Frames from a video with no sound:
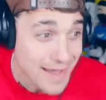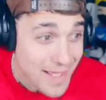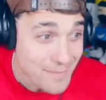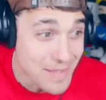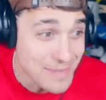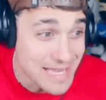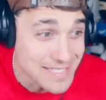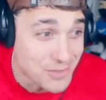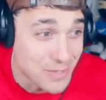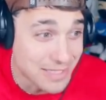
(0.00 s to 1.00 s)
Wait, maybe
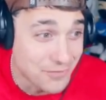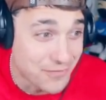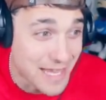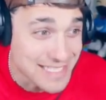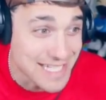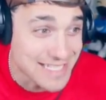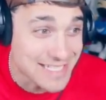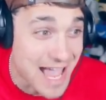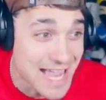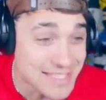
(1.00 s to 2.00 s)
I should quickly flash
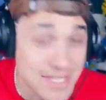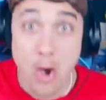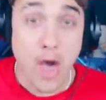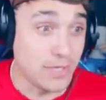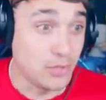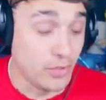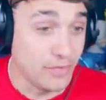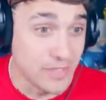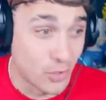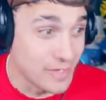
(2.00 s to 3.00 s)
this, guys! I don't
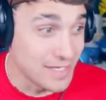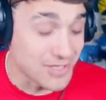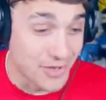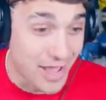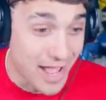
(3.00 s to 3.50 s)
know if he noticed or